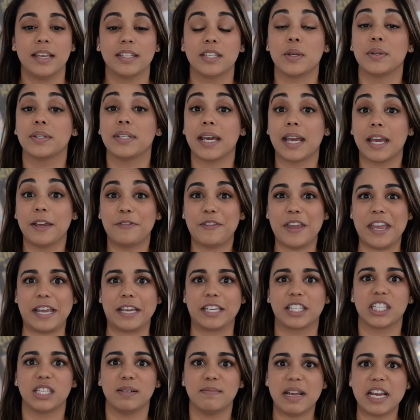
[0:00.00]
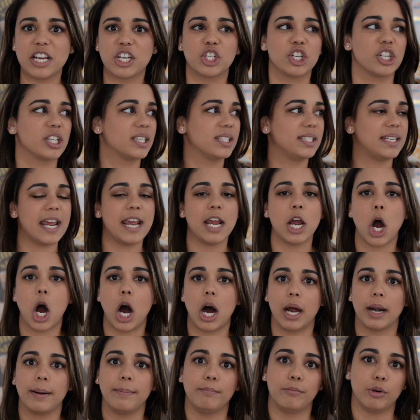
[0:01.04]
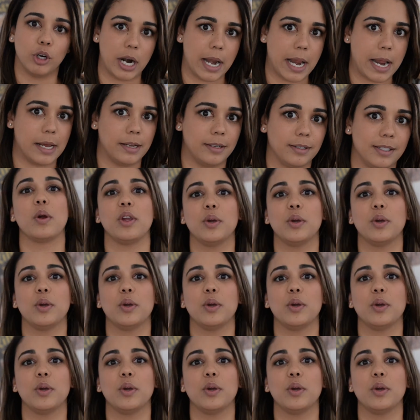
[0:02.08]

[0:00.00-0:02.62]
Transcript: So the second thing is to make sure to stay on brand.